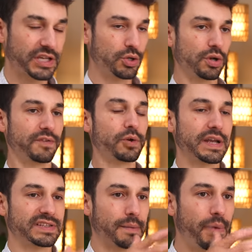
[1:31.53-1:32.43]
like you could view it
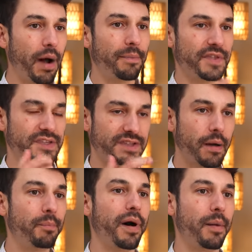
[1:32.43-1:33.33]
as the pump, the
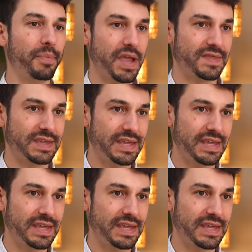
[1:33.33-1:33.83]
sub pump in